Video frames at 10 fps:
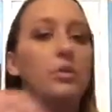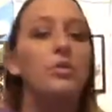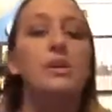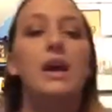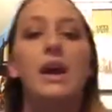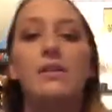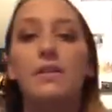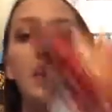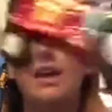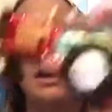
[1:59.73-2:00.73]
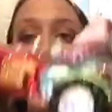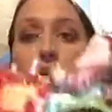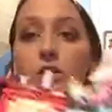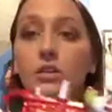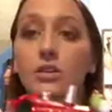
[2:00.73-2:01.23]
We have a
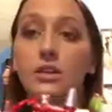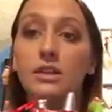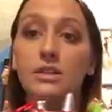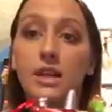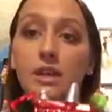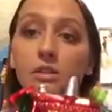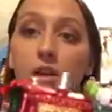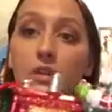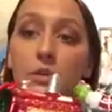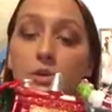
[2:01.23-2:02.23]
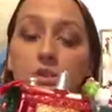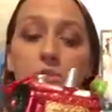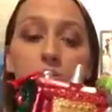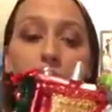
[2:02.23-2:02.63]
Santa Claus Christmas